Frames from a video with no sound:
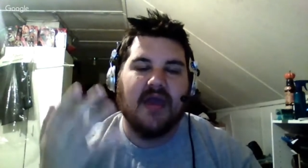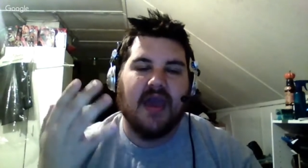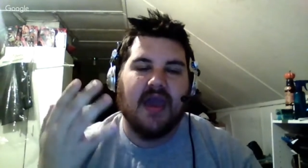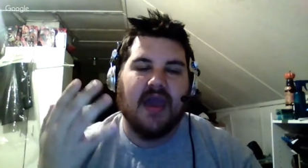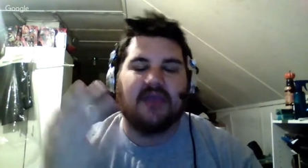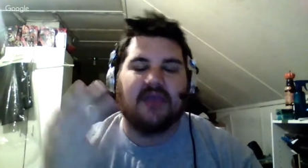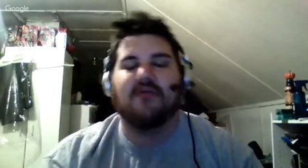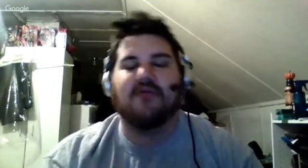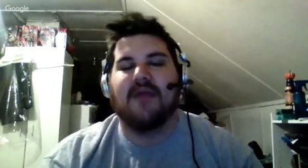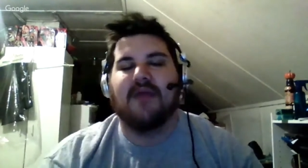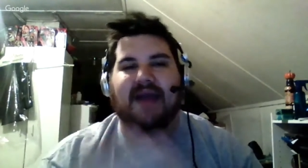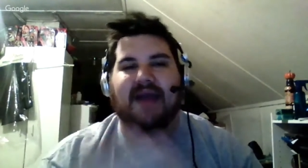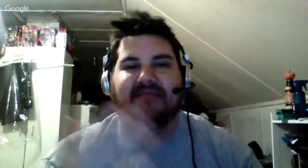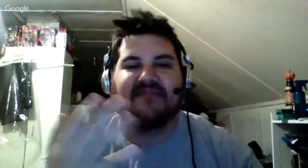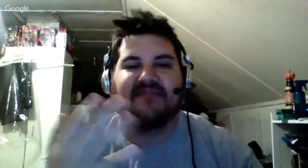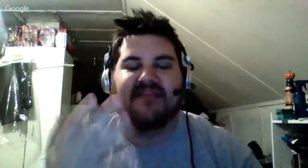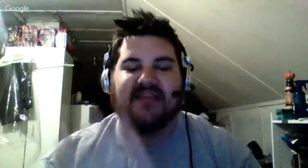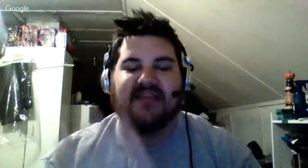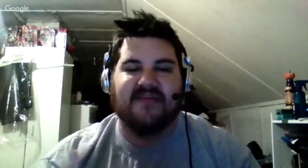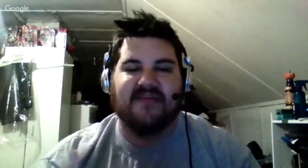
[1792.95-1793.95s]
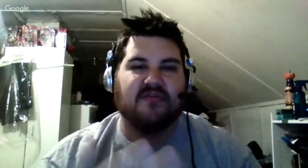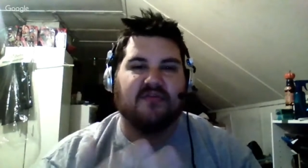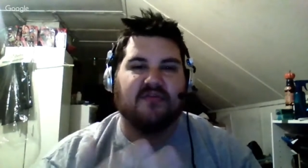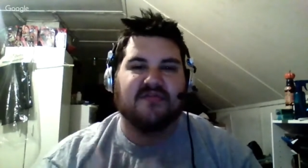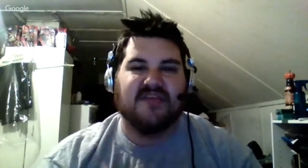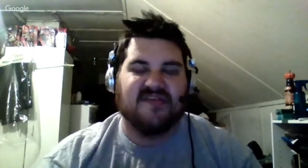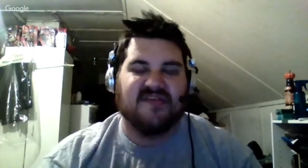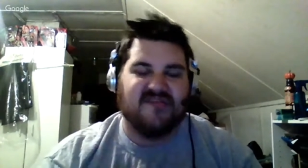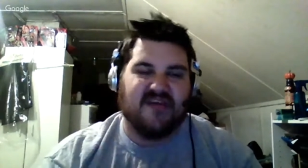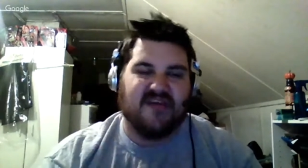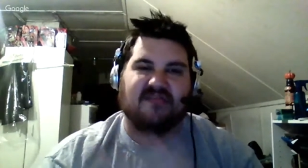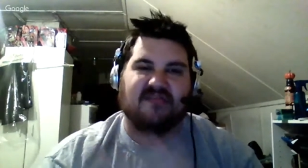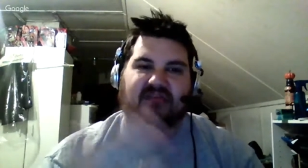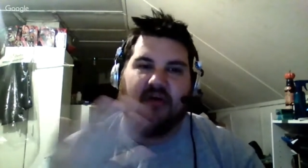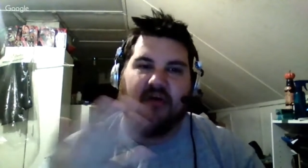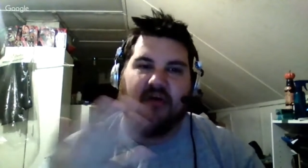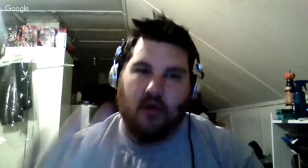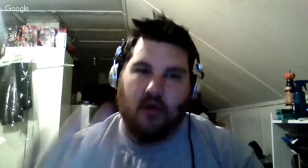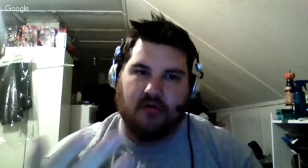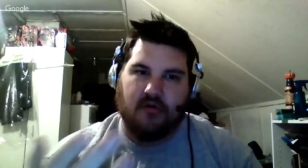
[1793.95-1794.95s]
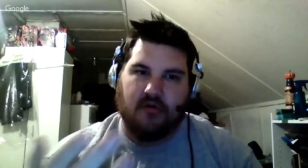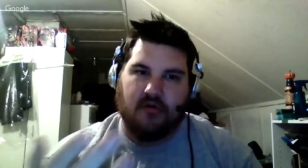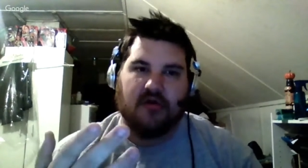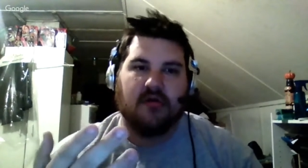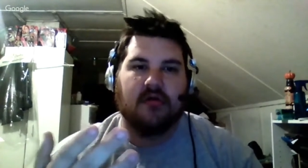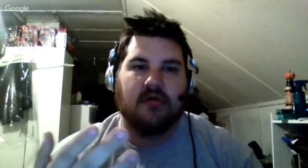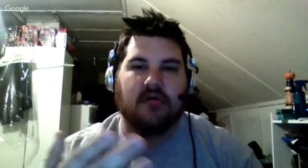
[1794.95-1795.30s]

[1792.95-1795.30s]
and you have the difficulty set to hard.